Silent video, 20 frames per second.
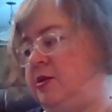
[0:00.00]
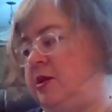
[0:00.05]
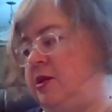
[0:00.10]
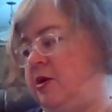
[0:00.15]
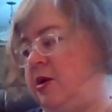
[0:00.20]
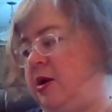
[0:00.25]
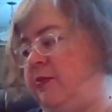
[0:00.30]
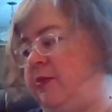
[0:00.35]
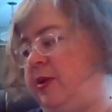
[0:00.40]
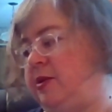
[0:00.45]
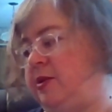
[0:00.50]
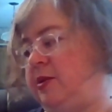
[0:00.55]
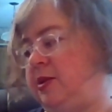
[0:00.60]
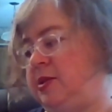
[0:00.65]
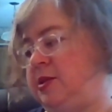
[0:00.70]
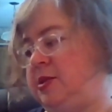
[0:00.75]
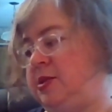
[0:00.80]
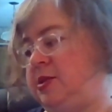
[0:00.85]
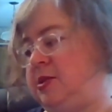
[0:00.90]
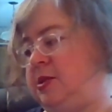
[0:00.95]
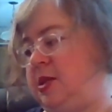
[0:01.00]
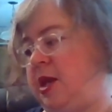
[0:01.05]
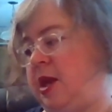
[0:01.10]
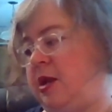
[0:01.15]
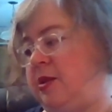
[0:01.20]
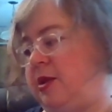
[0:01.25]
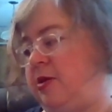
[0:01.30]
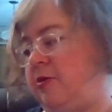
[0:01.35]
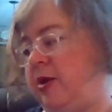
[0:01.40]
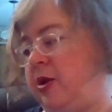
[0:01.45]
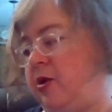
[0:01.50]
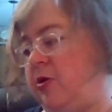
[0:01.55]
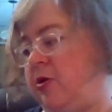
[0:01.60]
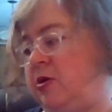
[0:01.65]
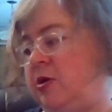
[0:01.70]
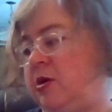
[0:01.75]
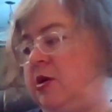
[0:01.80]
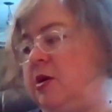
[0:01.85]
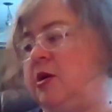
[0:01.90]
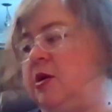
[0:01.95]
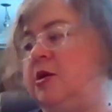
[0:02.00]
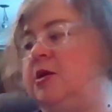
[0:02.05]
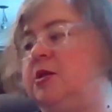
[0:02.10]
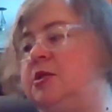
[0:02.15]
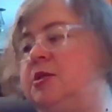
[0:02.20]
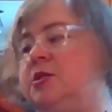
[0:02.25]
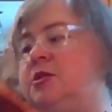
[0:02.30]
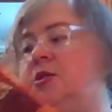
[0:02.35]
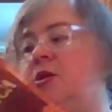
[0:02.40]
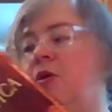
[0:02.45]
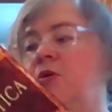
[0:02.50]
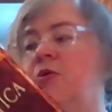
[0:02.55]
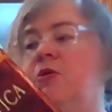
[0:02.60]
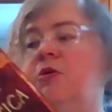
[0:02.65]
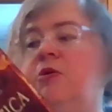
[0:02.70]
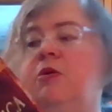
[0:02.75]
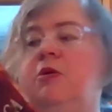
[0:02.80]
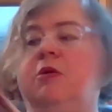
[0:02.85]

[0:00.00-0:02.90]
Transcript: Sorry about this. Yeah, there we go. So.